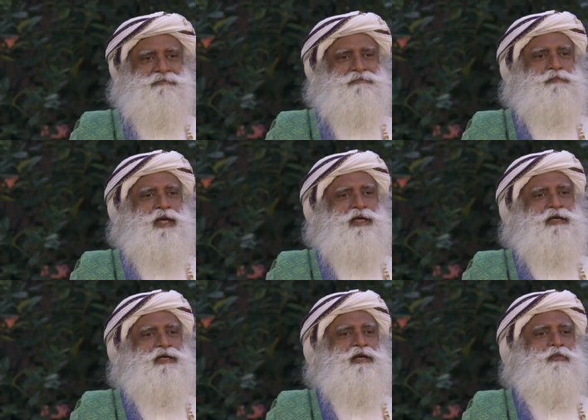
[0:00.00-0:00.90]
make it
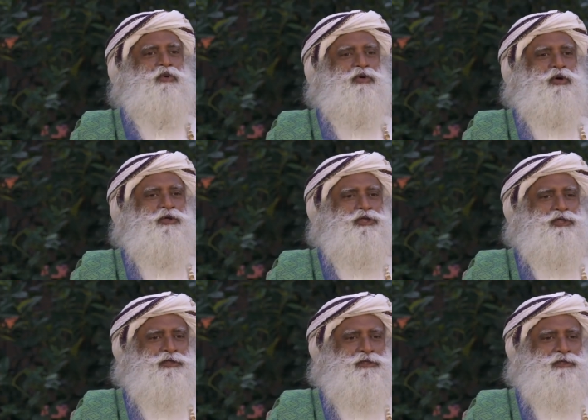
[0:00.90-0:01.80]
little more
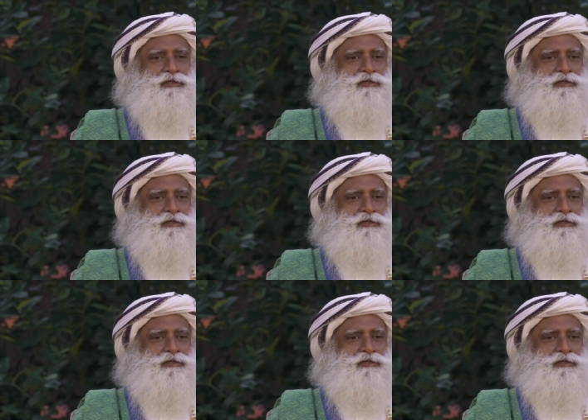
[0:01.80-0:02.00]
conscious,